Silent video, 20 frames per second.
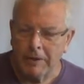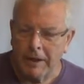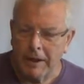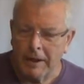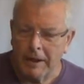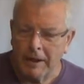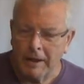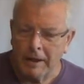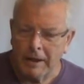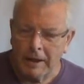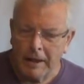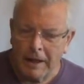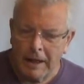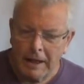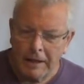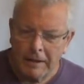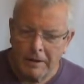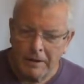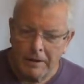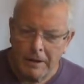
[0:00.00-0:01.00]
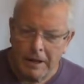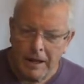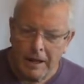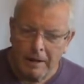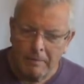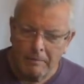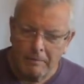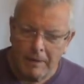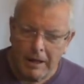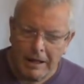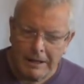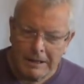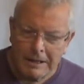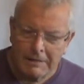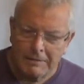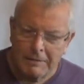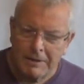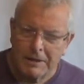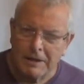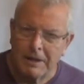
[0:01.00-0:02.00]
and
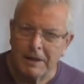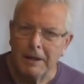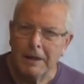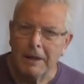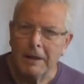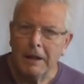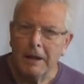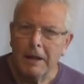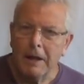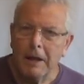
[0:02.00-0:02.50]
activity.